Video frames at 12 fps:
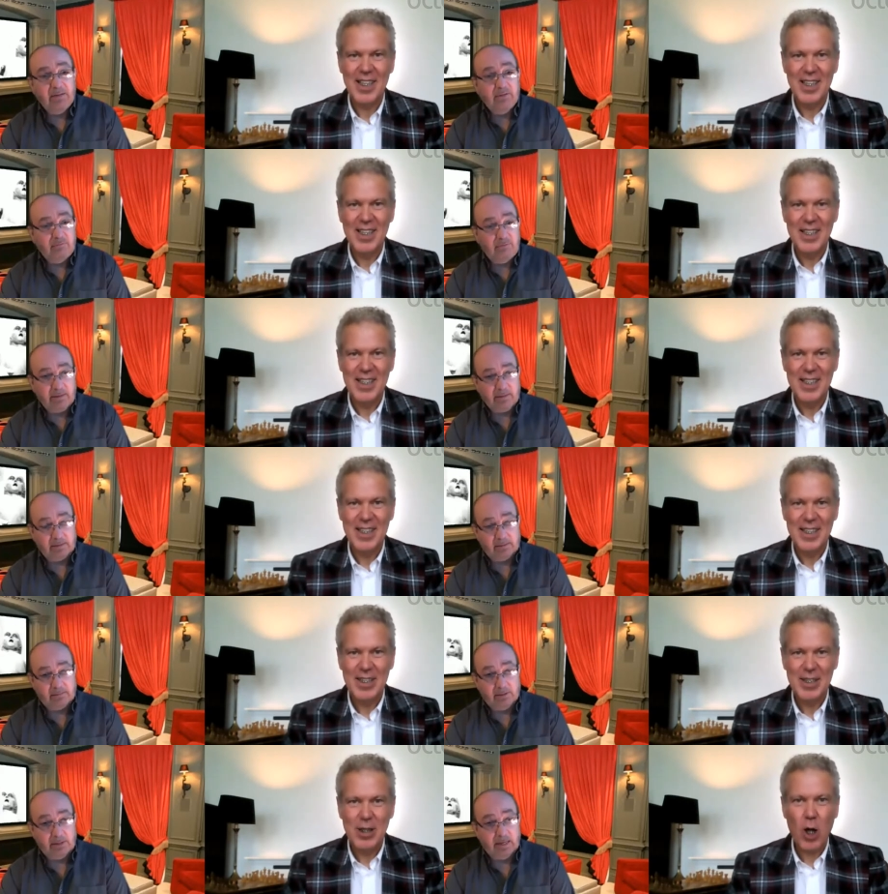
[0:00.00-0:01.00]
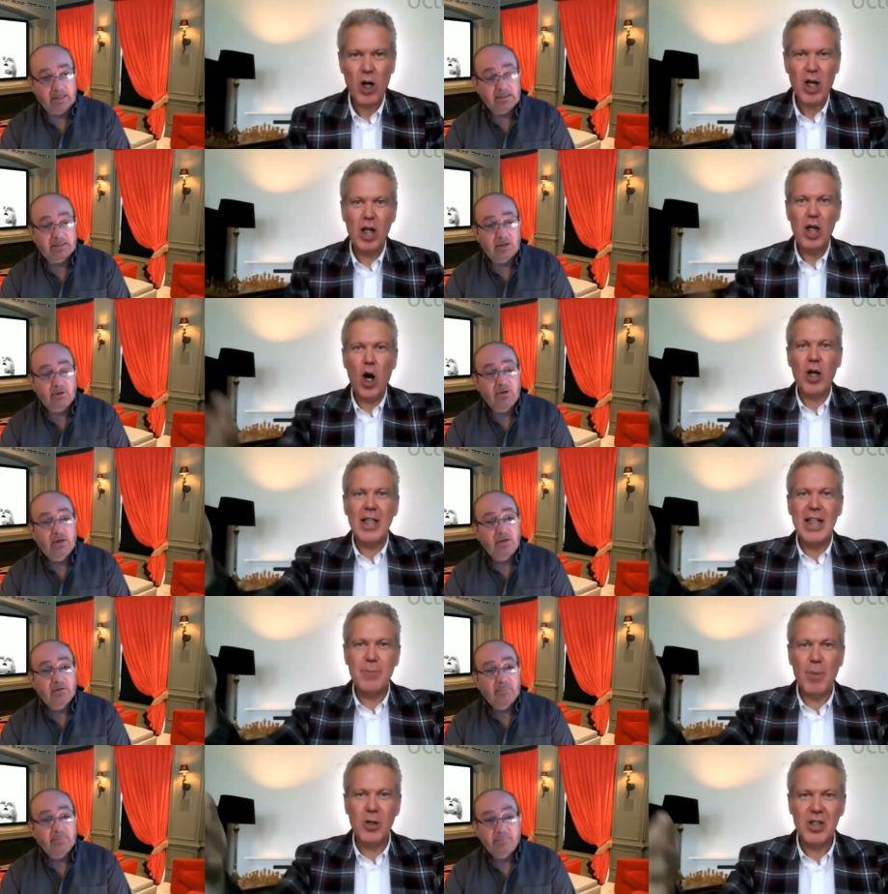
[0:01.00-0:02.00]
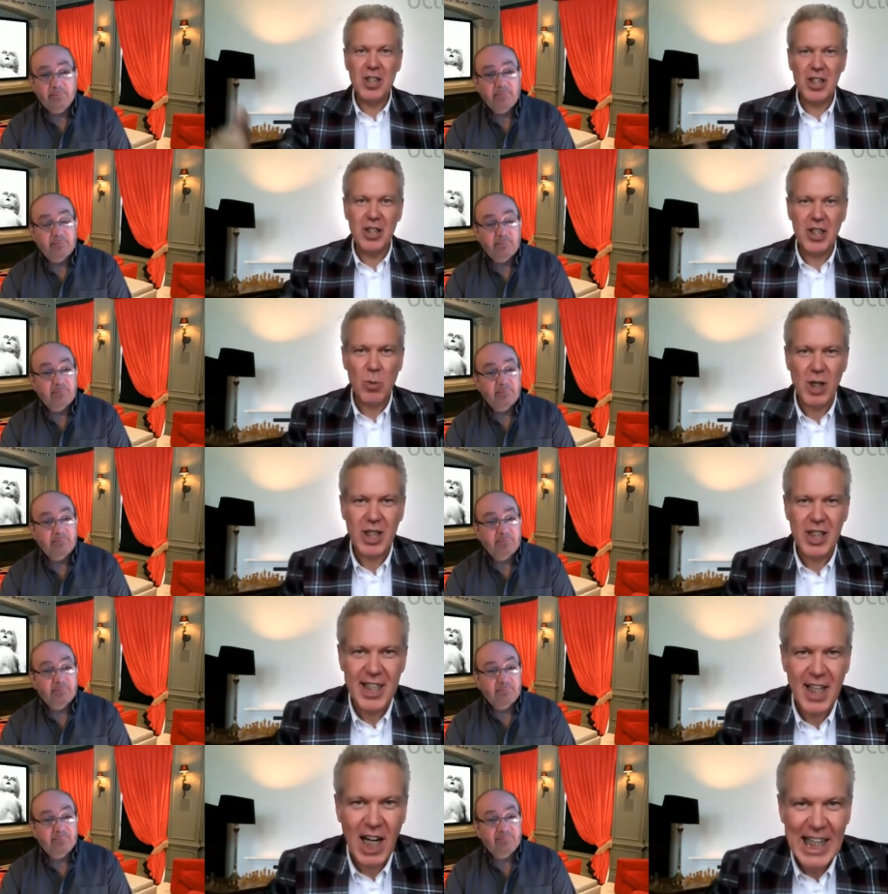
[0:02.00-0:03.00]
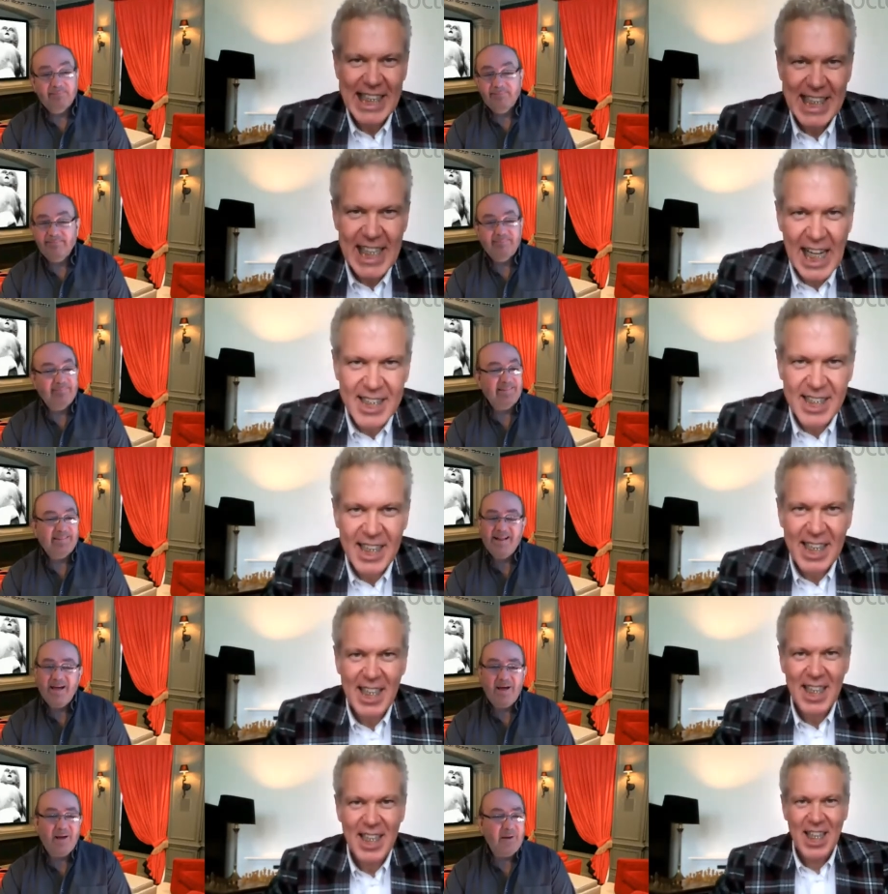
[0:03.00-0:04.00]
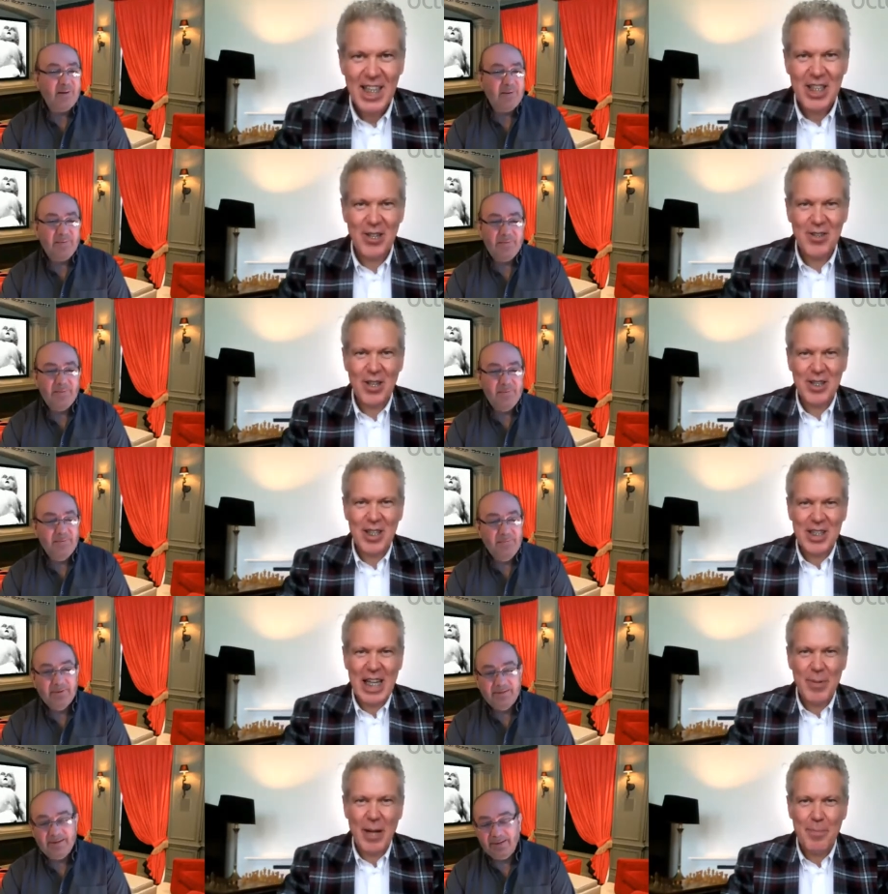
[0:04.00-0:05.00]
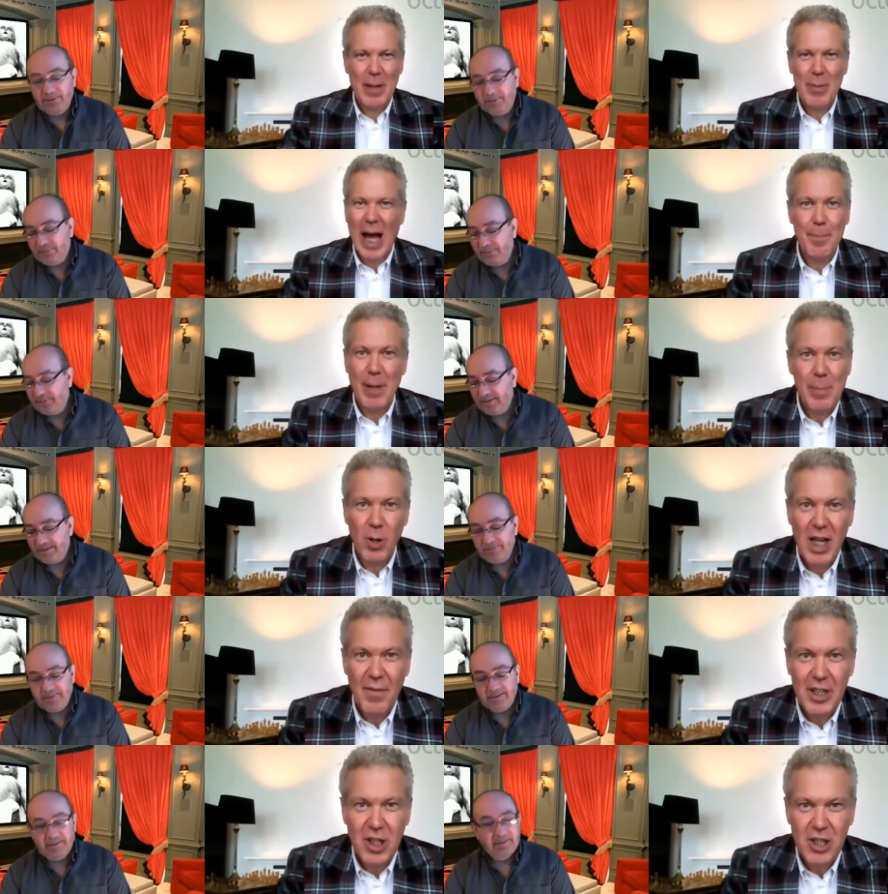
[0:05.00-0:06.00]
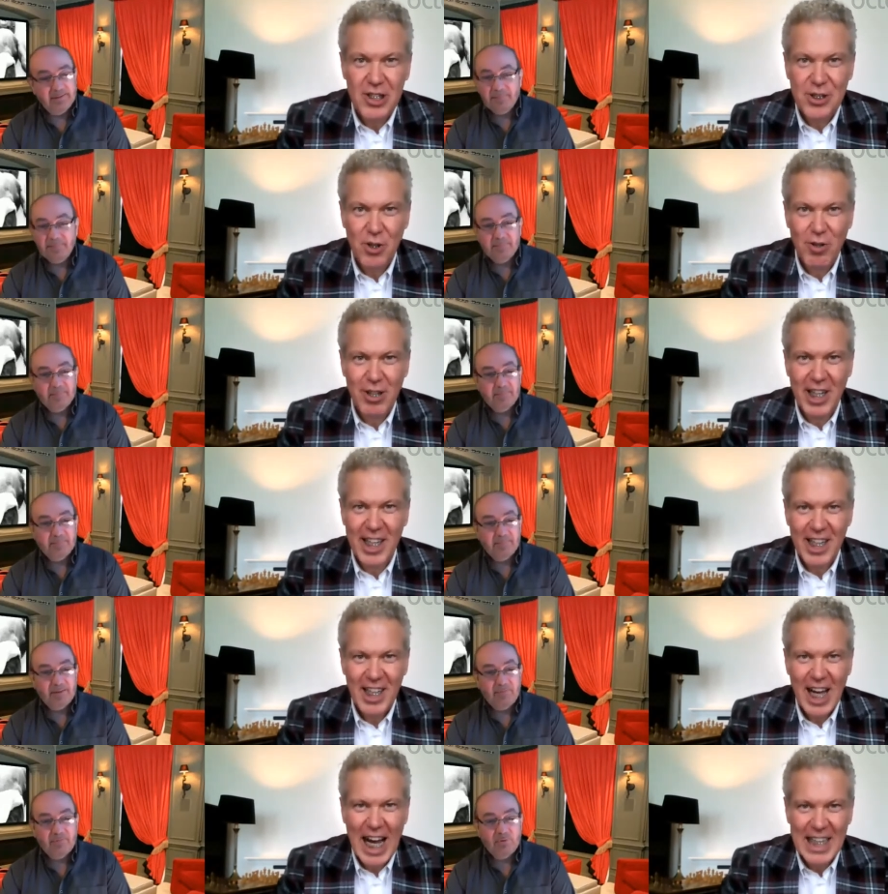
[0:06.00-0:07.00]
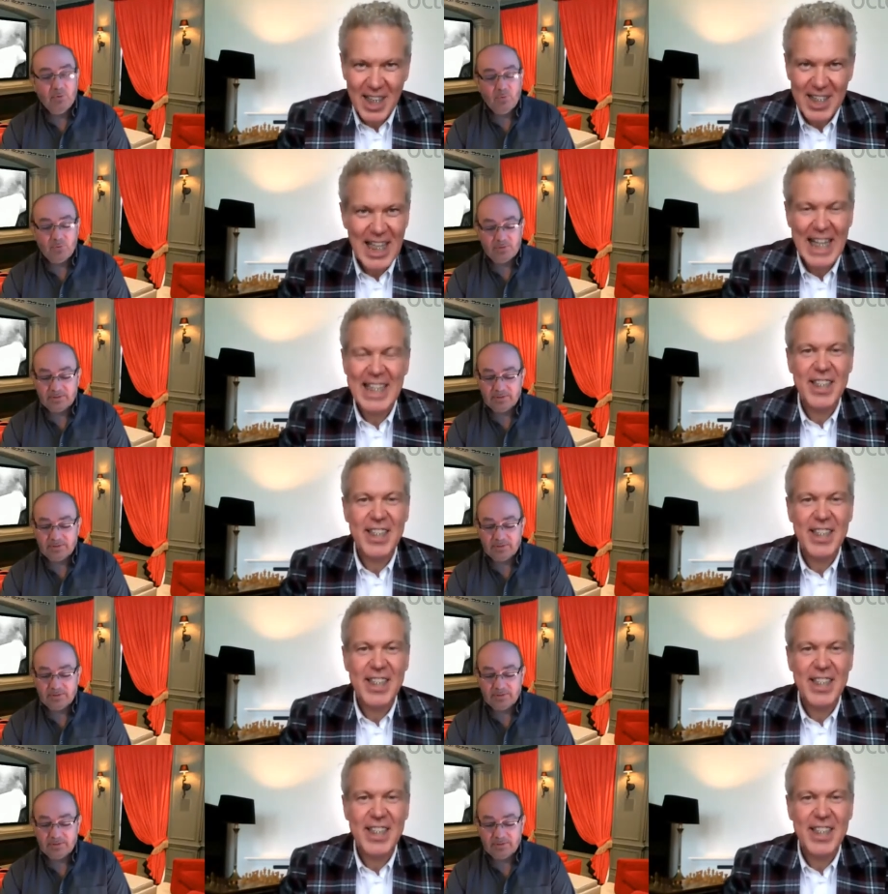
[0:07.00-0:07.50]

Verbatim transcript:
Speaker 1: the rent. Okay. So. Loch
Speaker 2: Ness monster. You don't want to deny Nessie. People, people, and people love a good story as I say,